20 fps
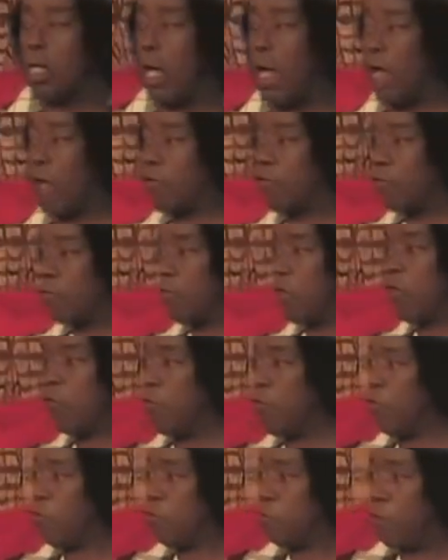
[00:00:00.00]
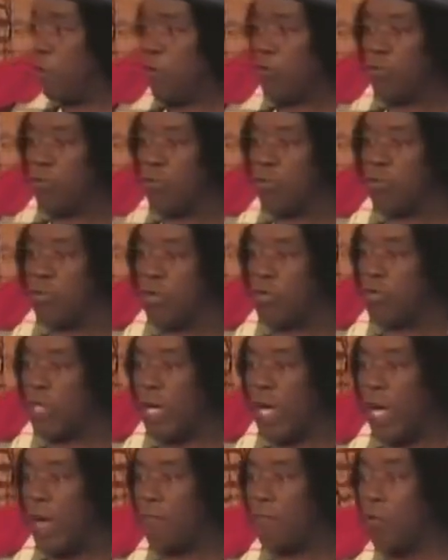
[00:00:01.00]
as three fifths persons because
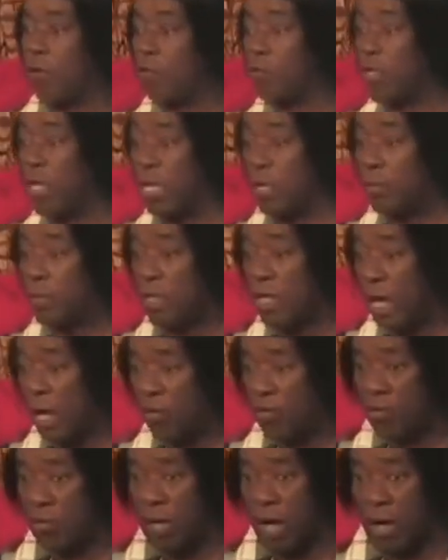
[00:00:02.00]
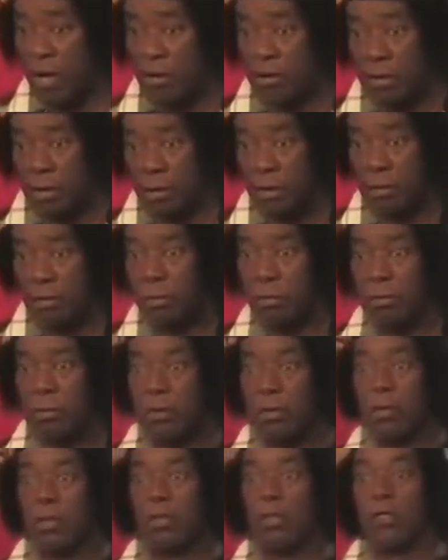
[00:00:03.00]
they have no name and nationality.
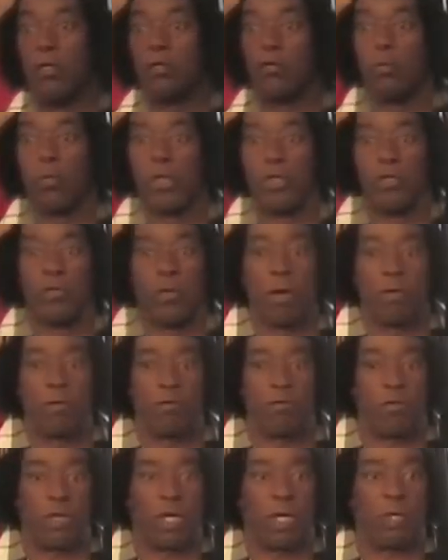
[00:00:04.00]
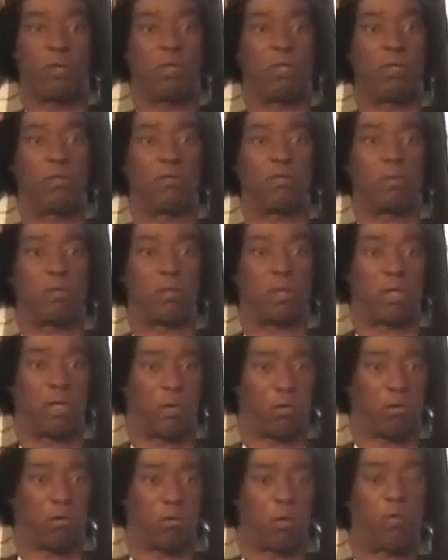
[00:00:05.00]
When you understand these, the
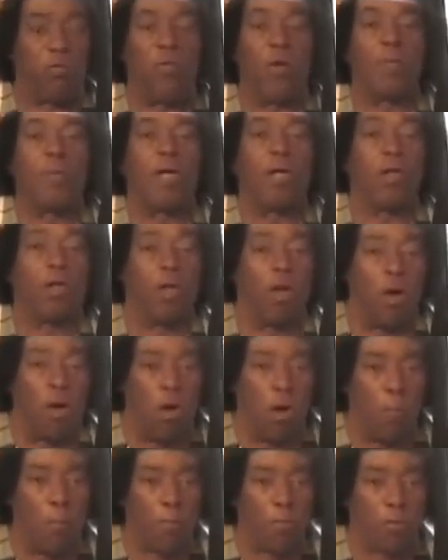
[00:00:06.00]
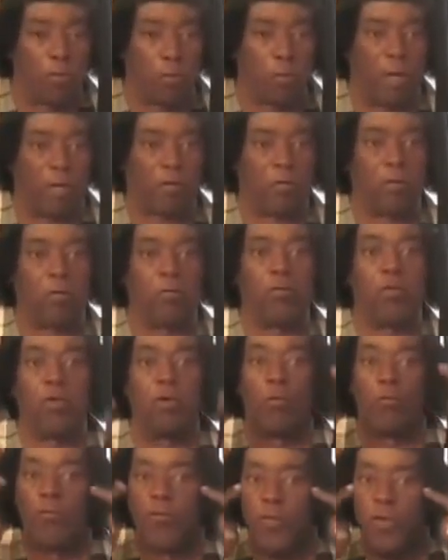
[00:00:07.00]
history from a law perspective,
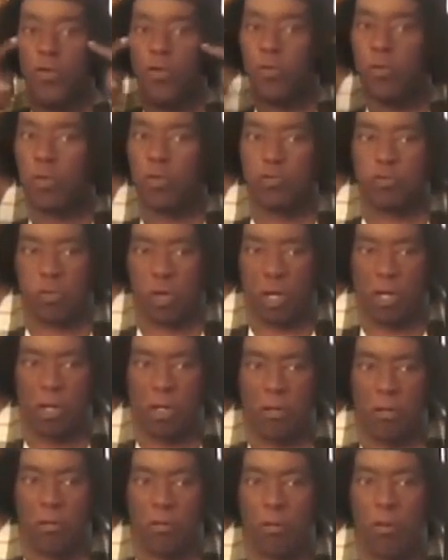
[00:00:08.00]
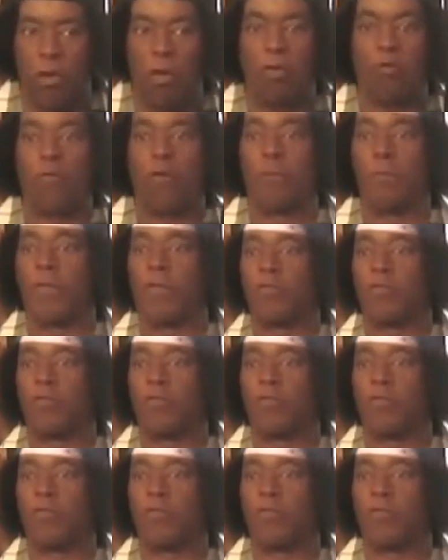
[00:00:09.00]
your view will change from